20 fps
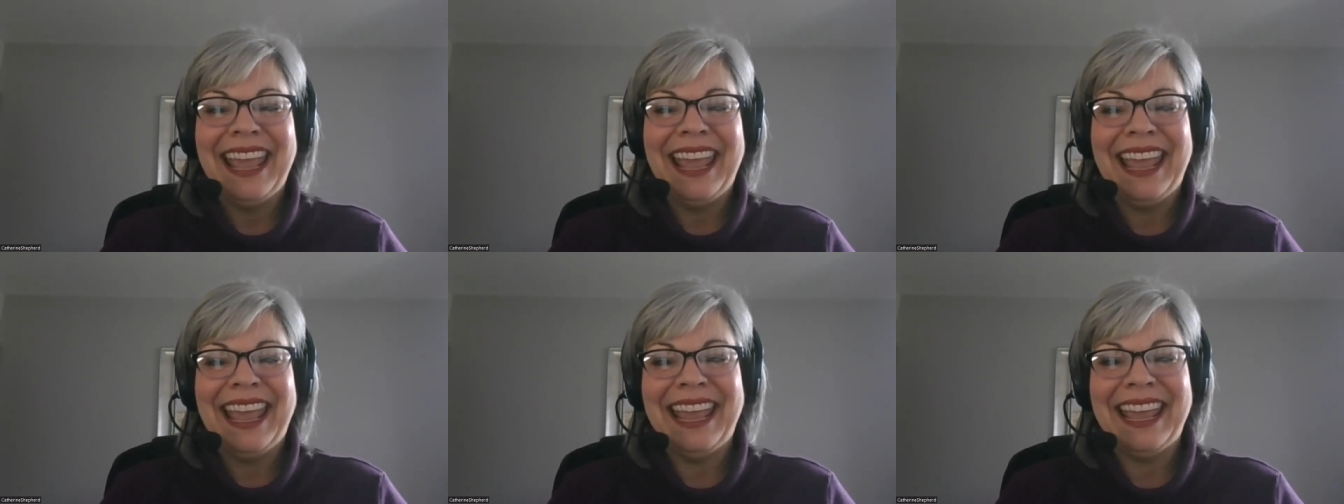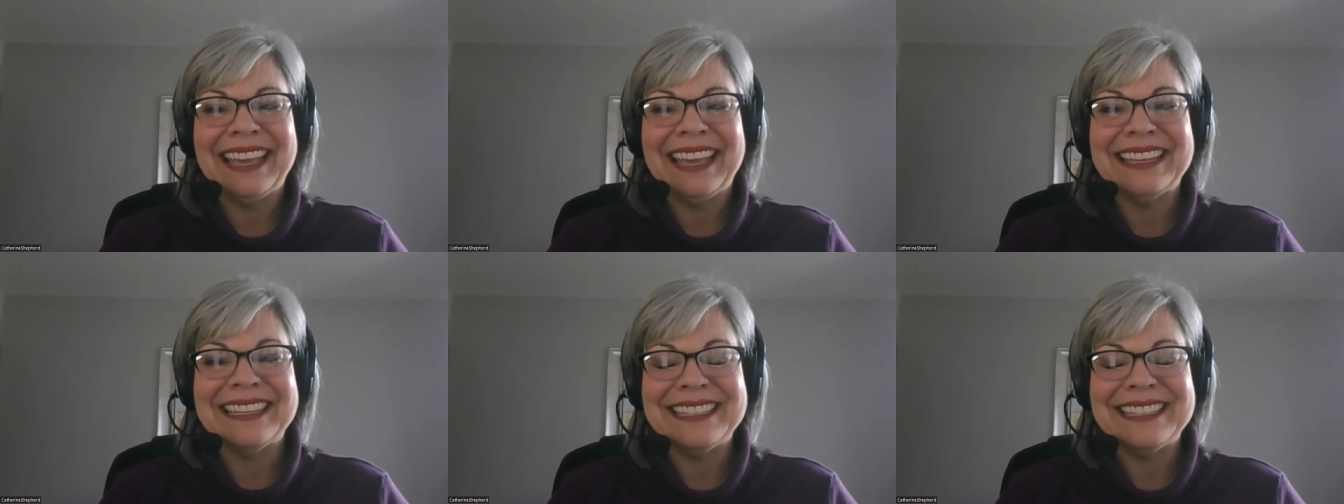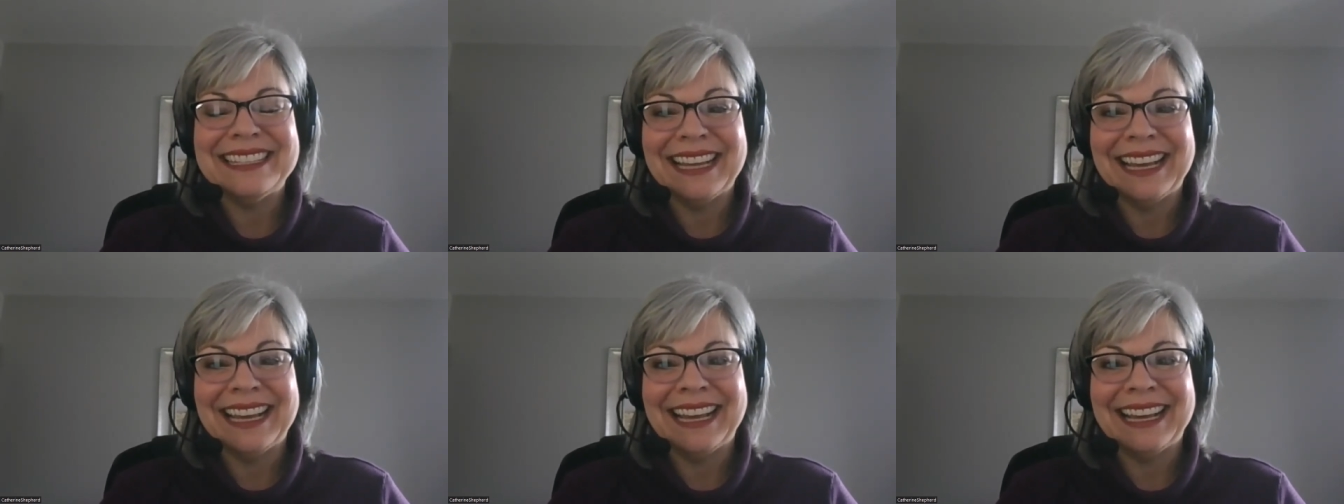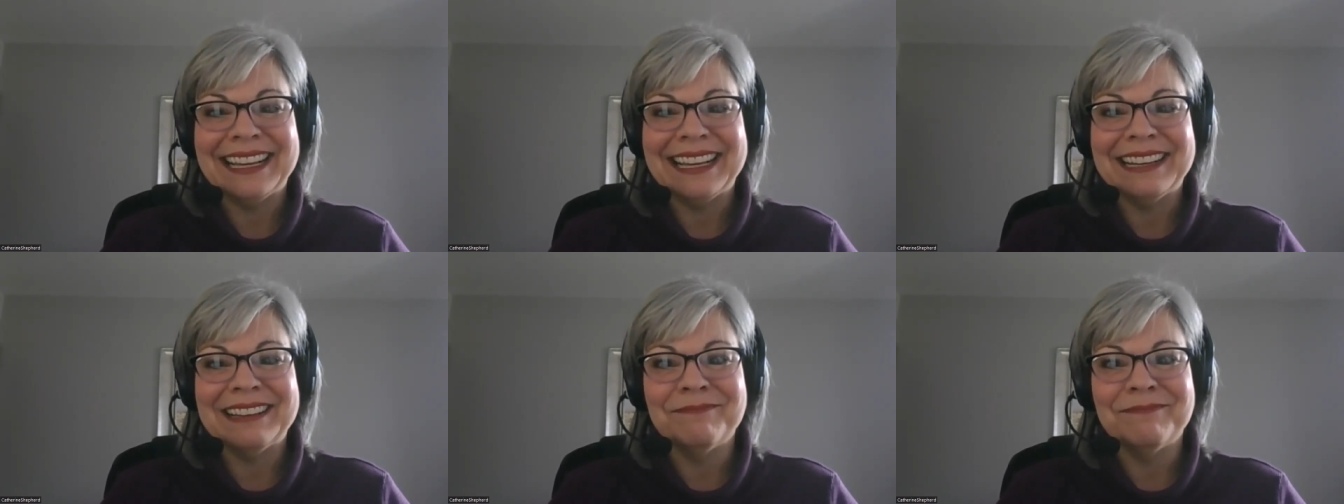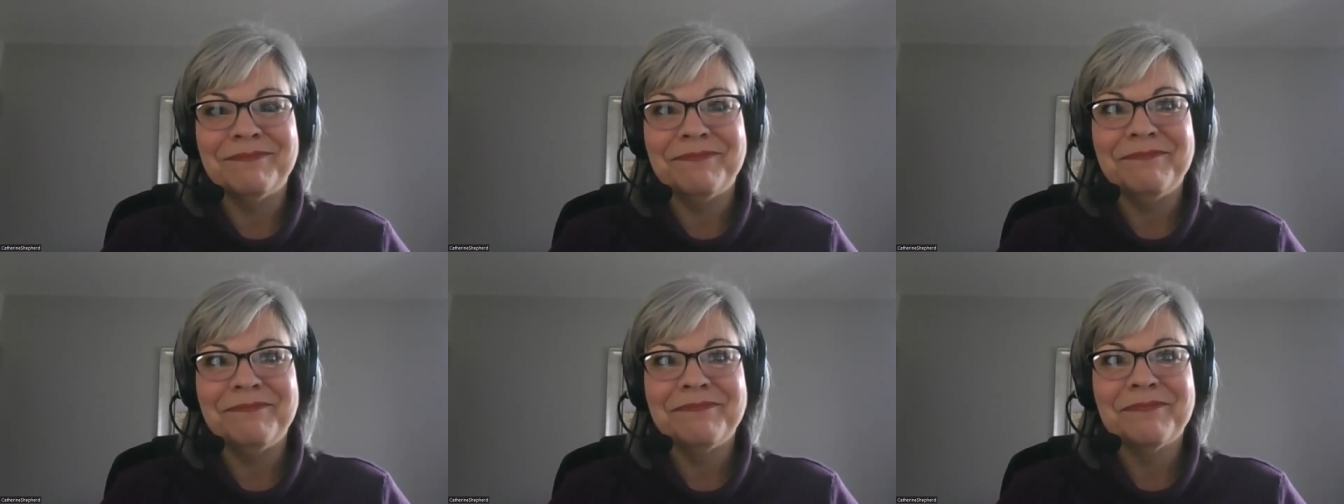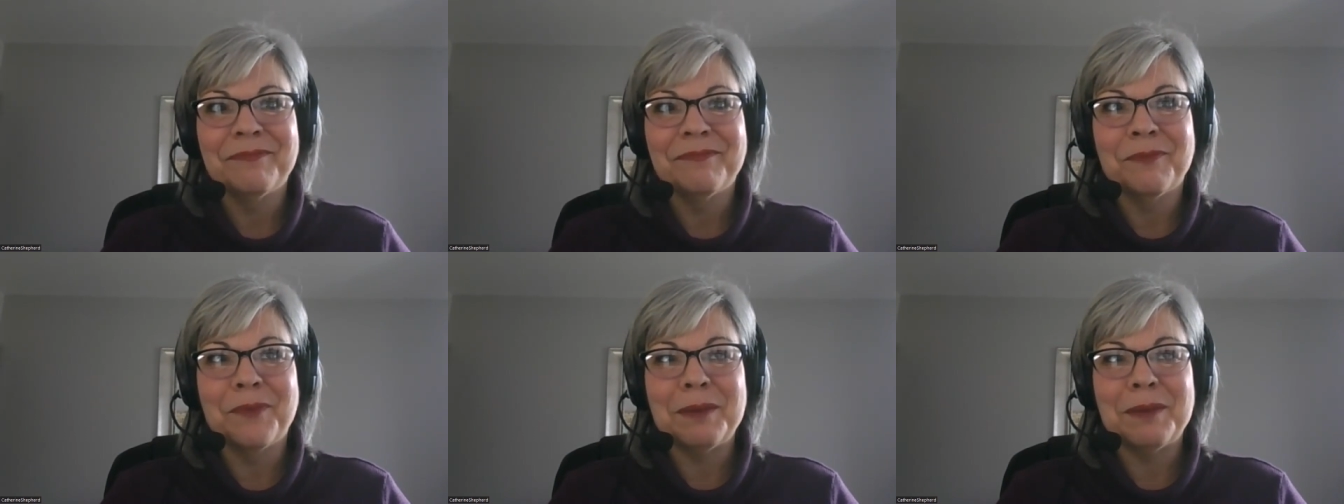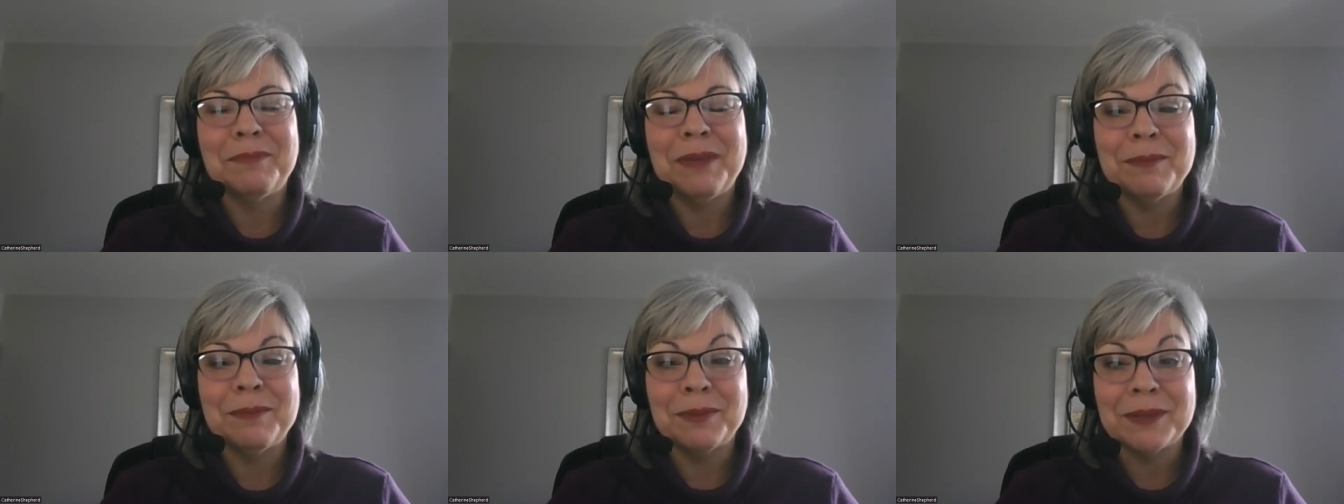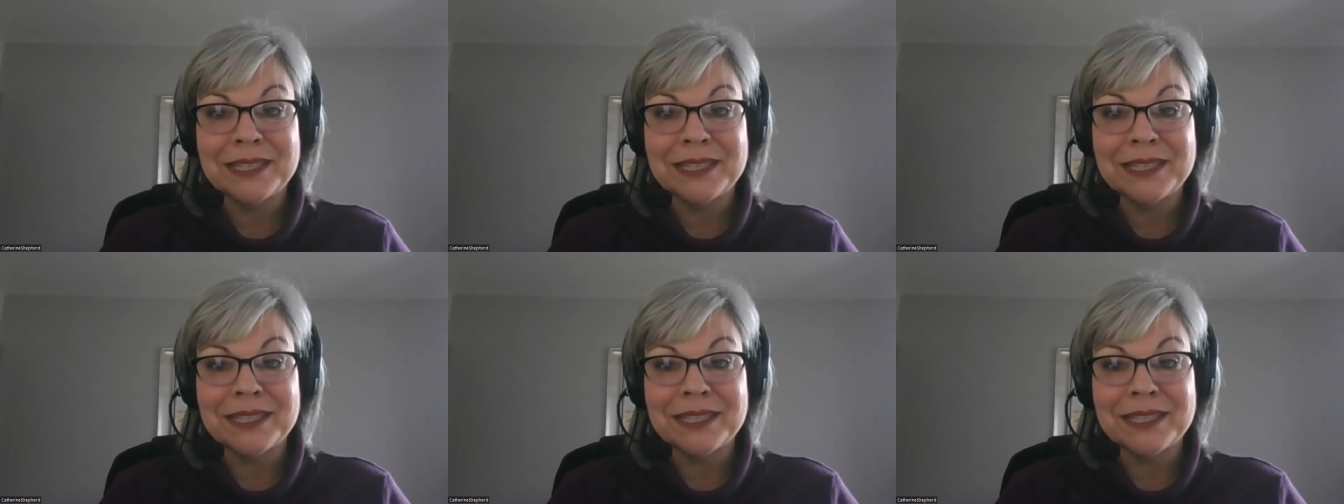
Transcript: And um, when people